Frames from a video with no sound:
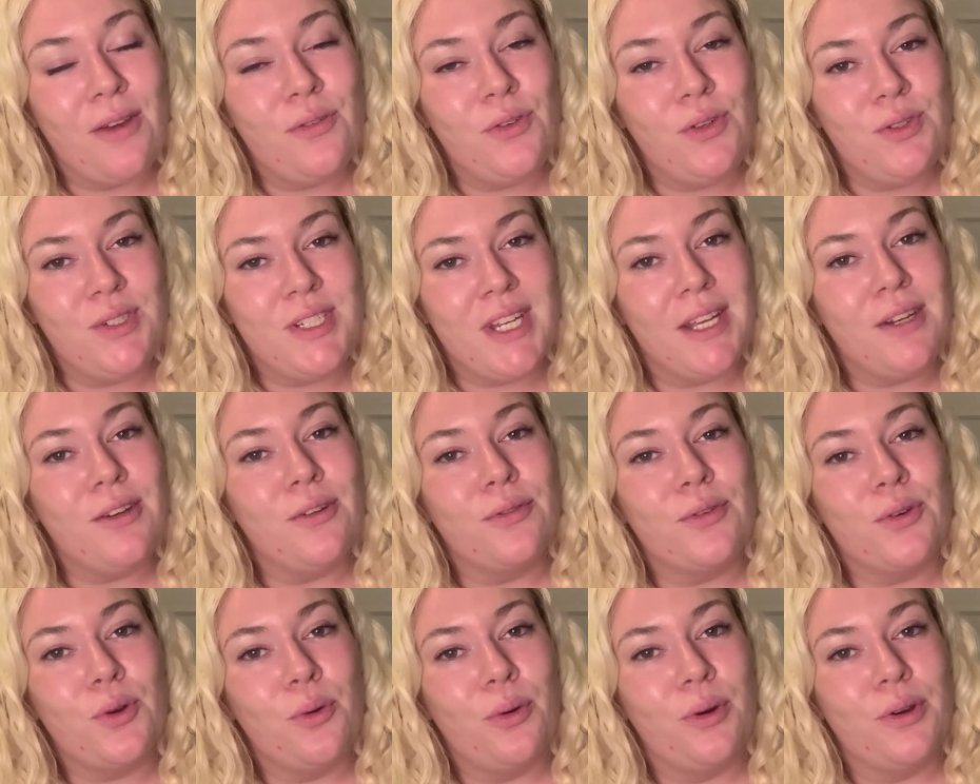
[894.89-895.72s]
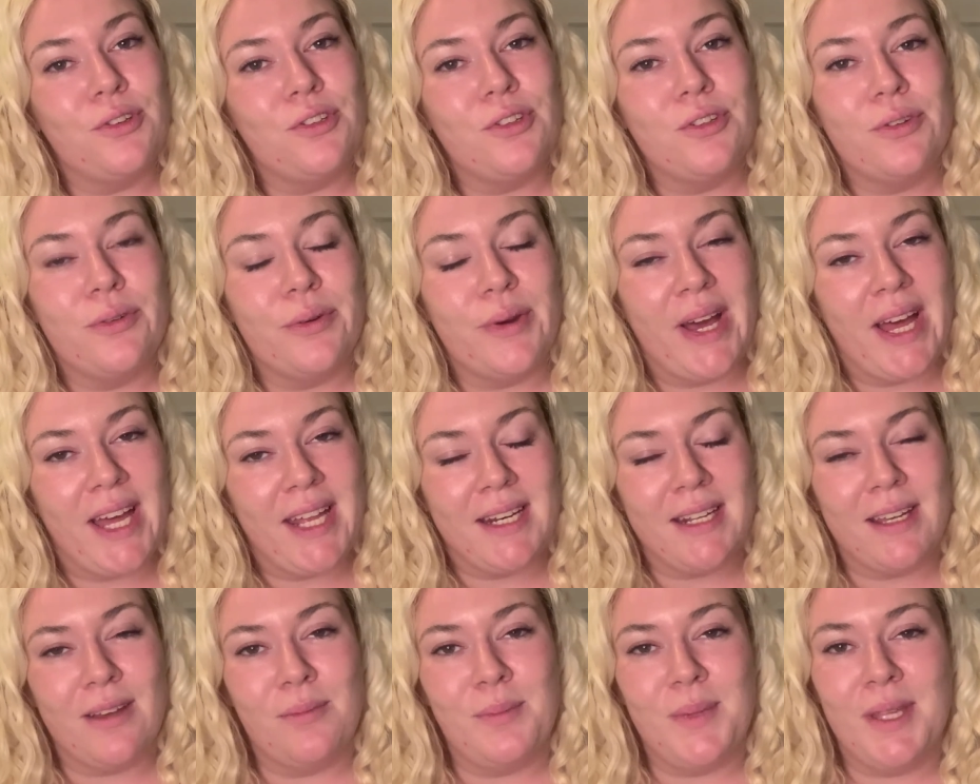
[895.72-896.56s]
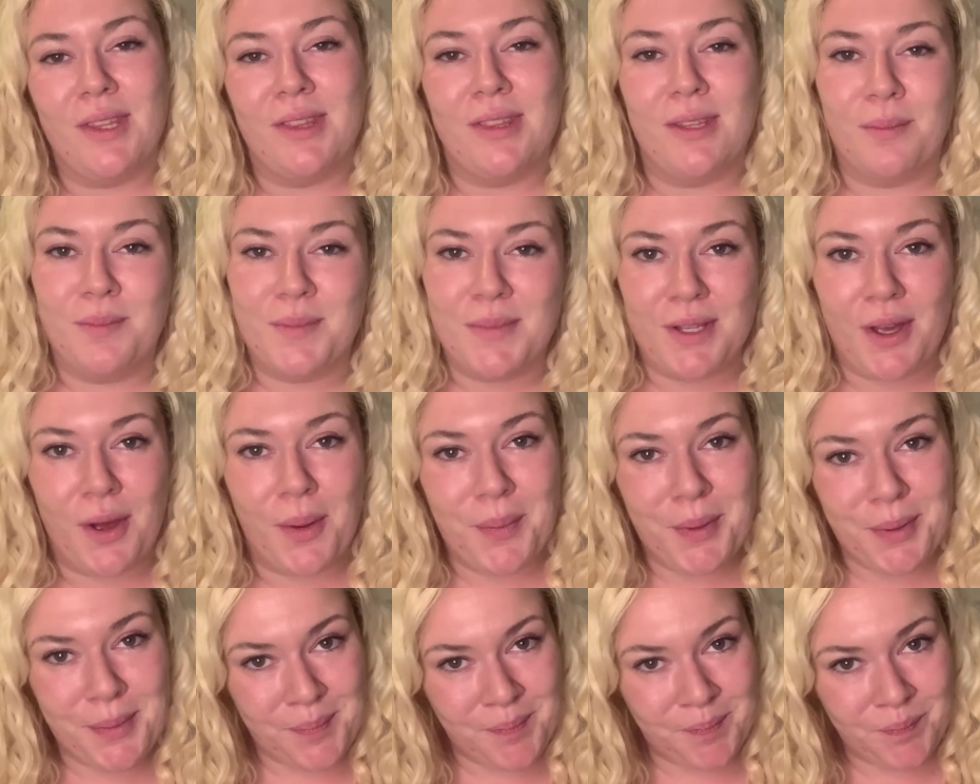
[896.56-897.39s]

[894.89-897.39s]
If you did, of course, you can go ahead and give me a thumbs up.